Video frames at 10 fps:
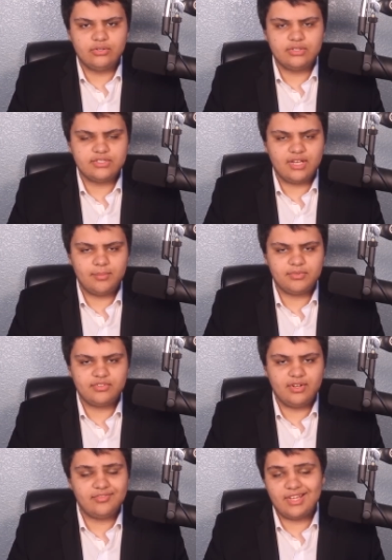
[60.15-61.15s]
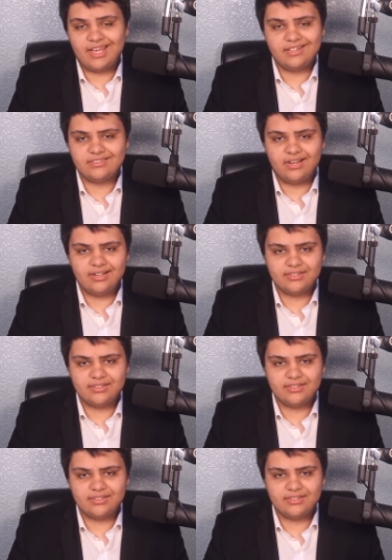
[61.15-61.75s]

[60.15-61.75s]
the type of stuff that Ana talks